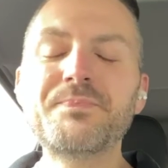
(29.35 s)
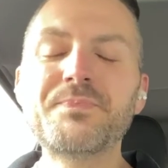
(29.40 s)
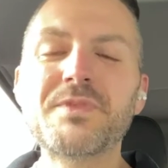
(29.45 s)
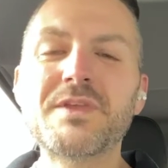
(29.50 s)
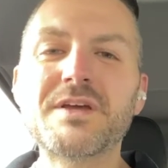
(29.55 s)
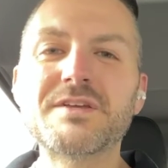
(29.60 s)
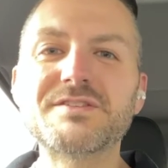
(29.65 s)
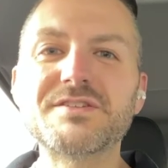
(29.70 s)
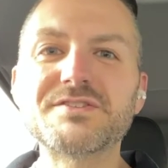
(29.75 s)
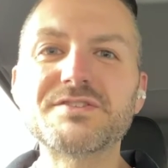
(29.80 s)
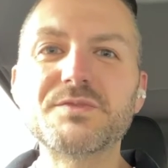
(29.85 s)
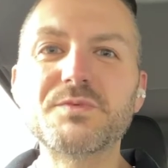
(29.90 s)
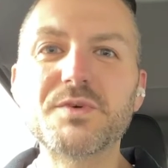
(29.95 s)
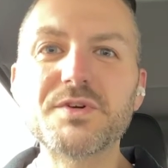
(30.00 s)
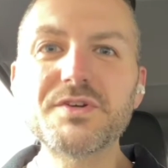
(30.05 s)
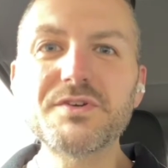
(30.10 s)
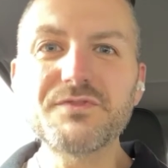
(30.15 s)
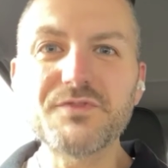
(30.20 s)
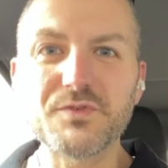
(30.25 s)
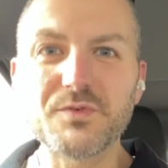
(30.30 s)
because it's a
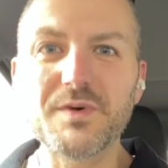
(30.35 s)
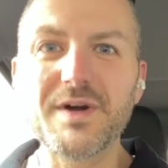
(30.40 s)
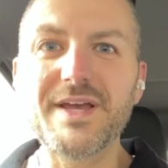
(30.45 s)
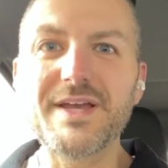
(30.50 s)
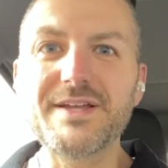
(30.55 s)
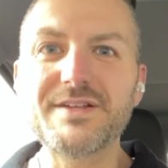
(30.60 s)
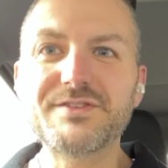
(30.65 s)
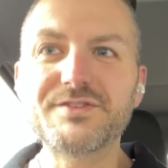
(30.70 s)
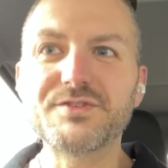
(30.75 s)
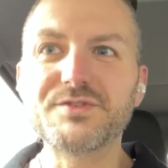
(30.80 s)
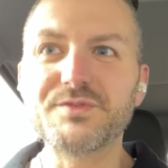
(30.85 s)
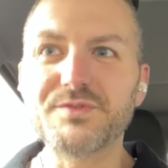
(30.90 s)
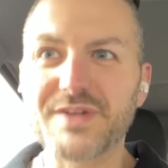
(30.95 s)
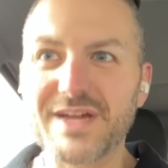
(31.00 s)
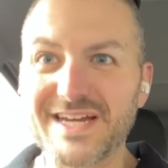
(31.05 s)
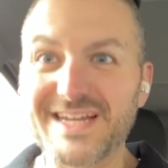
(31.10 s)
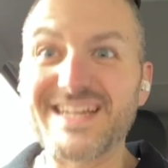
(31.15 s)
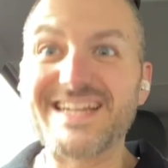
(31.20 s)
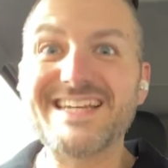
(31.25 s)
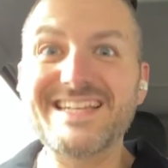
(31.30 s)
wonderful way to
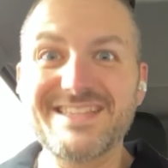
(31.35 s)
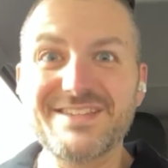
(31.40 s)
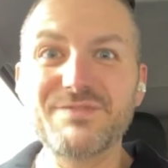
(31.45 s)
kind of get